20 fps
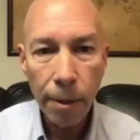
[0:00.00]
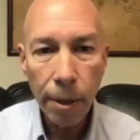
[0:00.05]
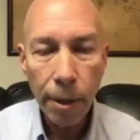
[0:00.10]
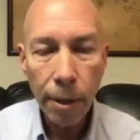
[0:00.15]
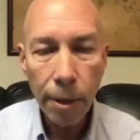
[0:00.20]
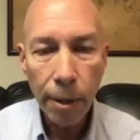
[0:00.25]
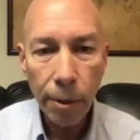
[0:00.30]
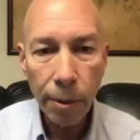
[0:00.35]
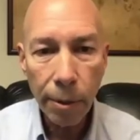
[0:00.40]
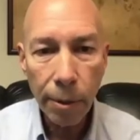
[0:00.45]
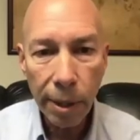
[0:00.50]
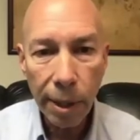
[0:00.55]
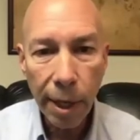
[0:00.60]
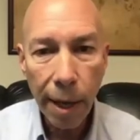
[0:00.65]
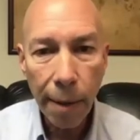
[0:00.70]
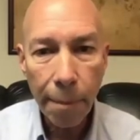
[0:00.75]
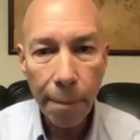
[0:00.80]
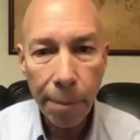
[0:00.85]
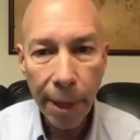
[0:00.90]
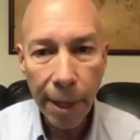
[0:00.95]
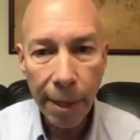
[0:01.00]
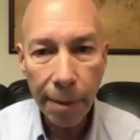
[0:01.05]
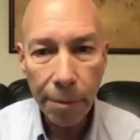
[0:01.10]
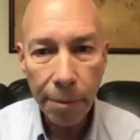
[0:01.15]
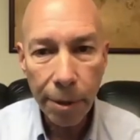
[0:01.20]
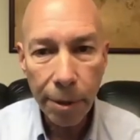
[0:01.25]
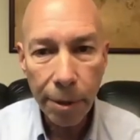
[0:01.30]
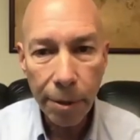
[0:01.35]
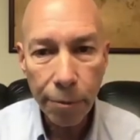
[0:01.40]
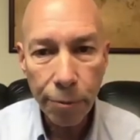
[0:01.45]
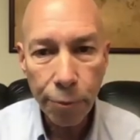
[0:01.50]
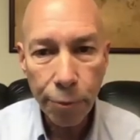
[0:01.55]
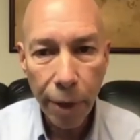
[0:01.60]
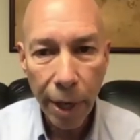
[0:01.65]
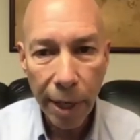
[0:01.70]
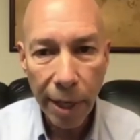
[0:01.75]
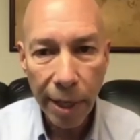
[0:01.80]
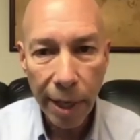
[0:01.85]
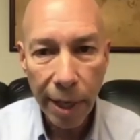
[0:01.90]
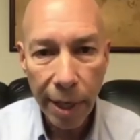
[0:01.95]
On a non-payment of
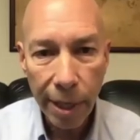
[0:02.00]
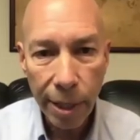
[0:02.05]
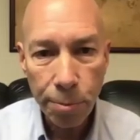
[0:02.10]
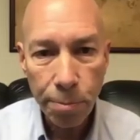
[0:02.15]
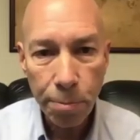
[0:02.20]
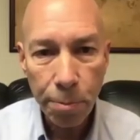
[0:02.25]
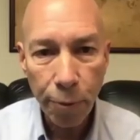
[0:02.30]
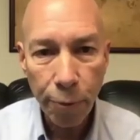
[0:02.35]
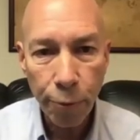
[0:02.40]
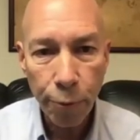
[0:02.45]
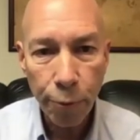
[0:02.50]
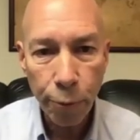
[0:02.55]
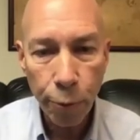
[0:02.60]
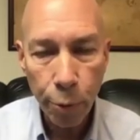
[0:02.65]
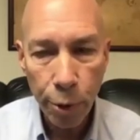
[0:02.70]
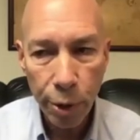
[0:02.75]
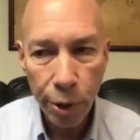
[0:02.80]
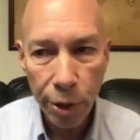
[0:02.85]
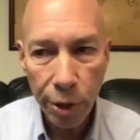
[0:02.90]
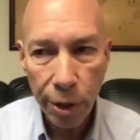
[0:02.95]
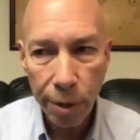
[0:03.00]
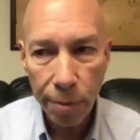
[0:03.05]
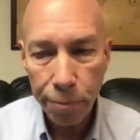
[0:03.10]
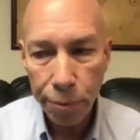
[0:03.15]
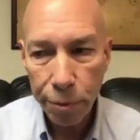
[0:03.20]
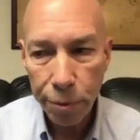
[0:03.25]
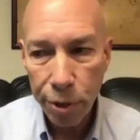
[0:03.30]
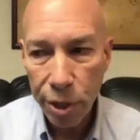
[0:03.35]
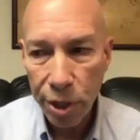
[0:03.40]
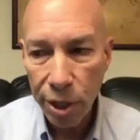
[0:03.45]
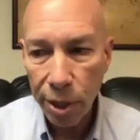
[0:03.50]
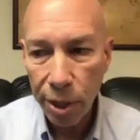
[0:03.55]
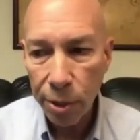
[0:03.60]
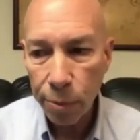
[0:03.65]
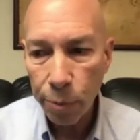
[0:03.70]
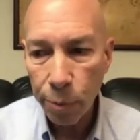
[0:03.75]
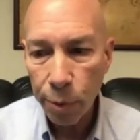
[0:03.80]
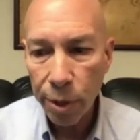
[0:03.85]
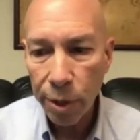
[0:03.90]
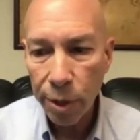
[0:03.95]
rent case, before you can proceed
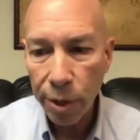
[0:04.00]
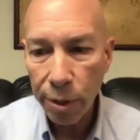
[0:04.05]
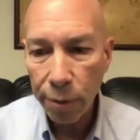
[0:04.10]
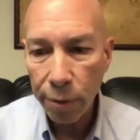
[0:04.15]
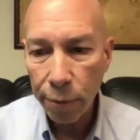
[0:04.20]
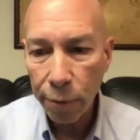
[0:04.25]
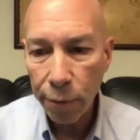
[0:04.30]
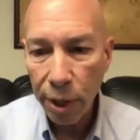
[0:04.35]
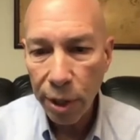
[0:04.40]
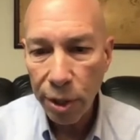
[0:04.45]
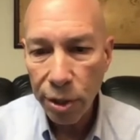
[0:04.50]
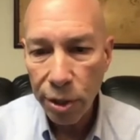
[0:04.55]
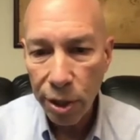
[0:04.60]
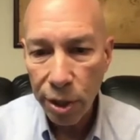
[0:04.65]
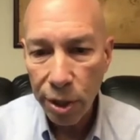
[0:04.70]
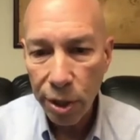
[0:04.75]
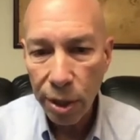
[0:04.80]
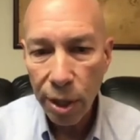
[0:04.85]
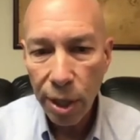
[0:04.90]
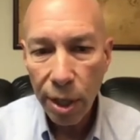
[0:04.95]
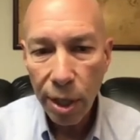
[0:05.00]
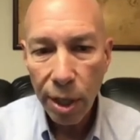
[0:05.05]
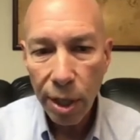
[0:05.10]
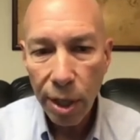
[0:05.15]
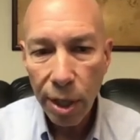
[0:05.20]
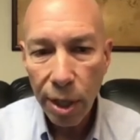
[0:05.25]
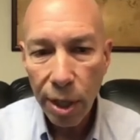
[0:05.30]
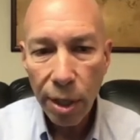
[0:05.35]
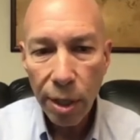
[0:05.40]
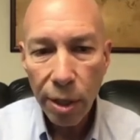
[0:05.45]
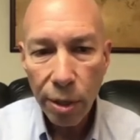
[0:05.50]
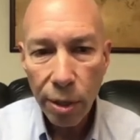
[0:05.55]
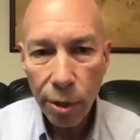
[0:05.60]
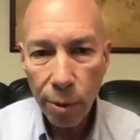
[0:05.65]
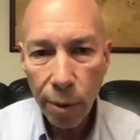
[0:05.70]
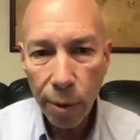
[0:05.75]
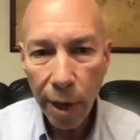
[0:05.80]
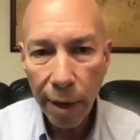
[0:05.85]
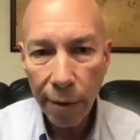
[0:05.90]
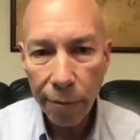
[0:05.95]
with an eviction, you
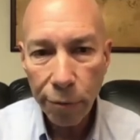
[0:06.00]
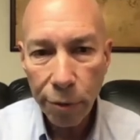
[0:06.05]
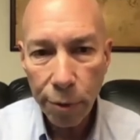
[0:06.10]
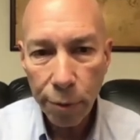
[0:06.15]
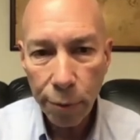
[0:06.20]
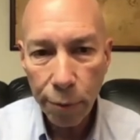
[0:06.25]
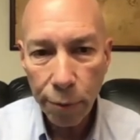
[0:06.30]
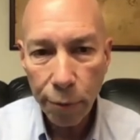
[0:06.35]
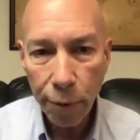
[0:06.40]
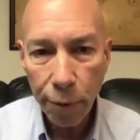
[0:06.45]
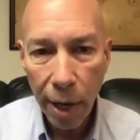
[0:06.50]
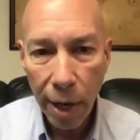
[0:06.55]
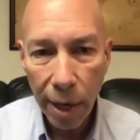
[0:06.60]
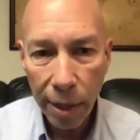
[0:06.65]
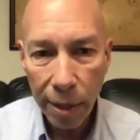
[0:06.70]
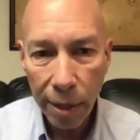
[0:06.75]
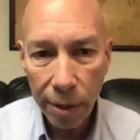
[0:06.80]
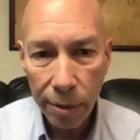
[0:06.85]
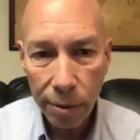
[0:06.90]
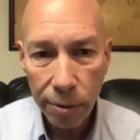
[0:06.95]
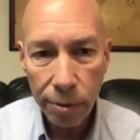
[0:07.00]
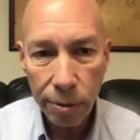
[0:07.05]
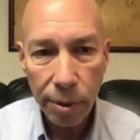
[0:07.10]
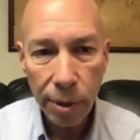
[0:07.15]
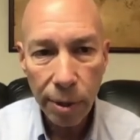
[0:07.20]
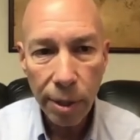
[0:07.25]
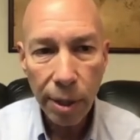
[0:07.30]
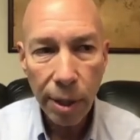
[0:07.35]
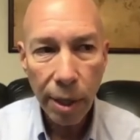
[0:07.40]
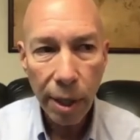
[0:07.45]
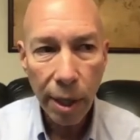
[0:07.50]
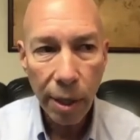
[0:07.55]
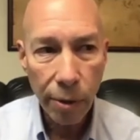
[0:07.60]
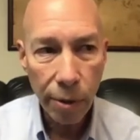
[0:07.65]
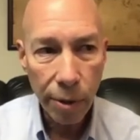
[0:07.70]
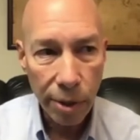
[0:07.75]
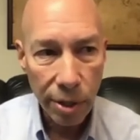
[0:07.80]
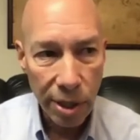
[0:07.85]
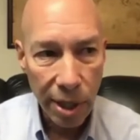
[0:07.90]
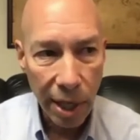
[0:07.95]
have to file or
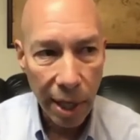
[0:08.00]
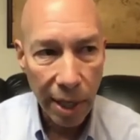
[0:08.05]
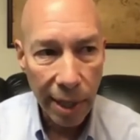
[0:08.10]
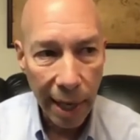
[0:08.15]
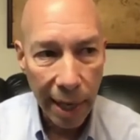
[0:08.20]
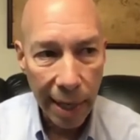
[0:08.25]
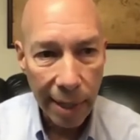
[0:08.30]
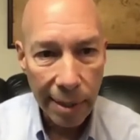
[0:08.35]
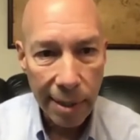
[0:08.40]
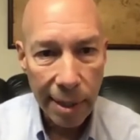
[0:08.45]
send out to the